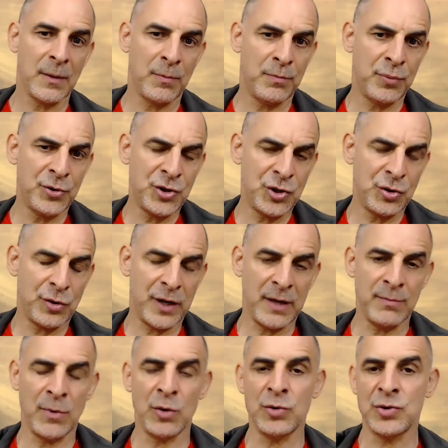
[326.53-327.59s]
Push your
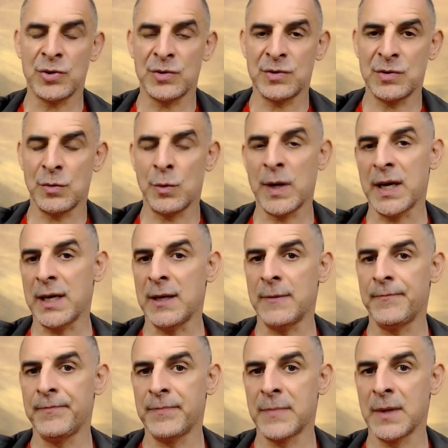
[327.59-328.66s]
emotions away.
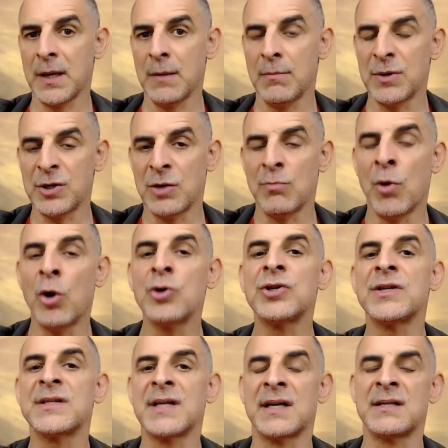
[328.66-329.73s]
But your
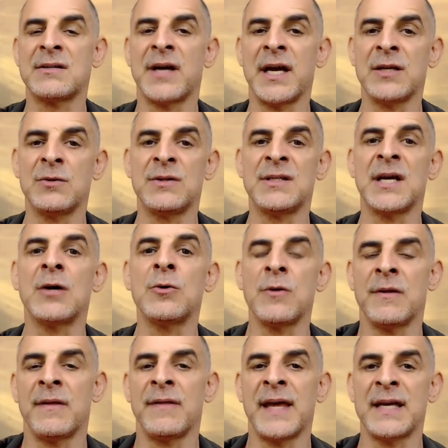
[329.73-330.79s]
emotions are trying to tell you
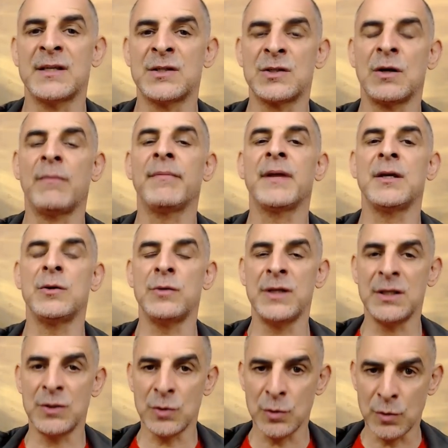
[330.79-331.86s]
that there is something you
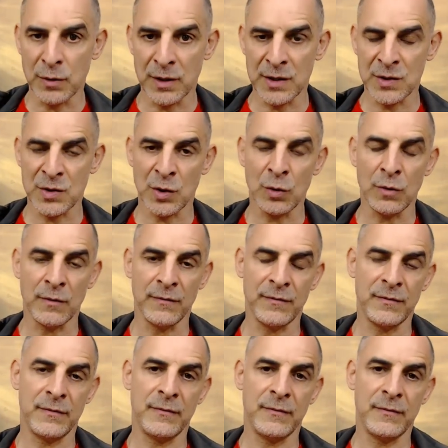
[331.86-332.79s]
need to resolve.